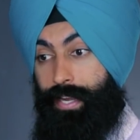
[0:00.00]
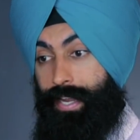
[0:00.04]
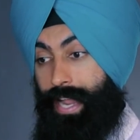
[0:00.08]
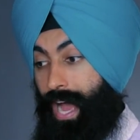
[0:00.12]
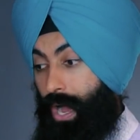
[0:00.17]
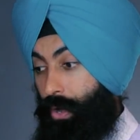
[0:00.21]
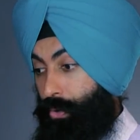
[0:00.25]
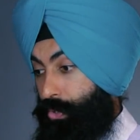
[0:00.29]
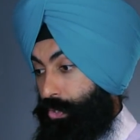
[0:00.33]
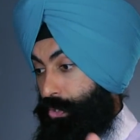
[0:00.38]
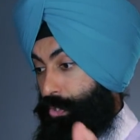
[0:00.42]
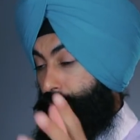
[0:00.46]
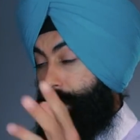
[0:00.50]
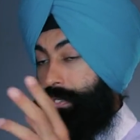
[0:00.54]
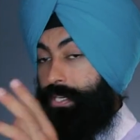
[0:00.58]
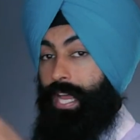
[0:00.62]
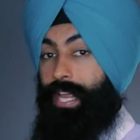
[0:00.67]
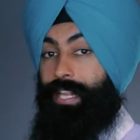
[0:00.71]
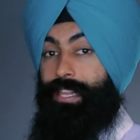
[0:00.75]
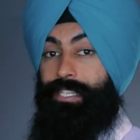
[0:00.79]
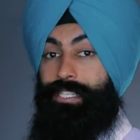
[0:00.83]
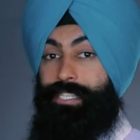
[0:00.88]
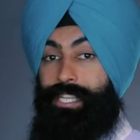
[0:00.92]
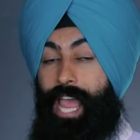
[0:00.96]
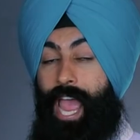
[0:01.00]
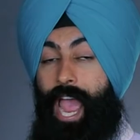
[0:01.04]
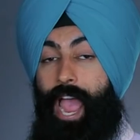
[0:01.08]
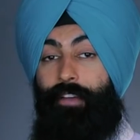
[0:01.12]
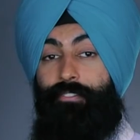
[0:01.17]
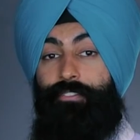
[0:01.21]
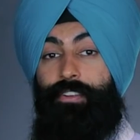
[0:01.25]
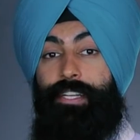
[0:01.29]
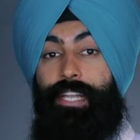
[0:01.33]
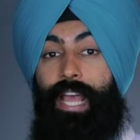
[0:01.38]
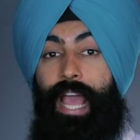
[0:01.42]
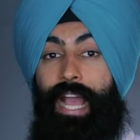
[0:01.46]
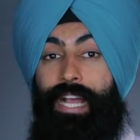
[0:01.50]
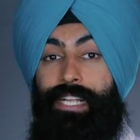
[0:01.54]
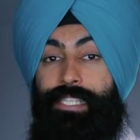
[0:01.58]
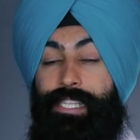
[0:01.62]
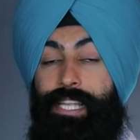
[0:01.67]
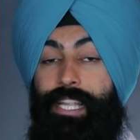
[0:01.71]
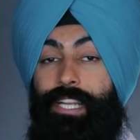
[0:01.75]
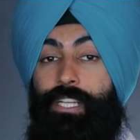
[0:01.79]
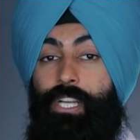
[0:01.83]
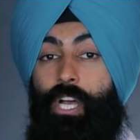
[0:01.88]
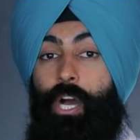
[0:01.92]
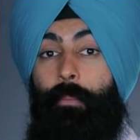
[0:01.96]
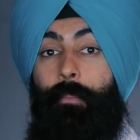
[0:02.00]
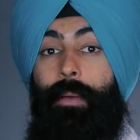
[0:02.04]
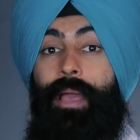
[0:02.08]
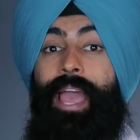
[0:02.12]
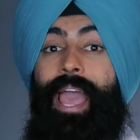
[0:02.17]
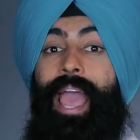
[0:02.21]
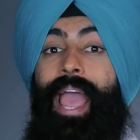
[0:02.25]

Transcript: Now, you take this after-tax income,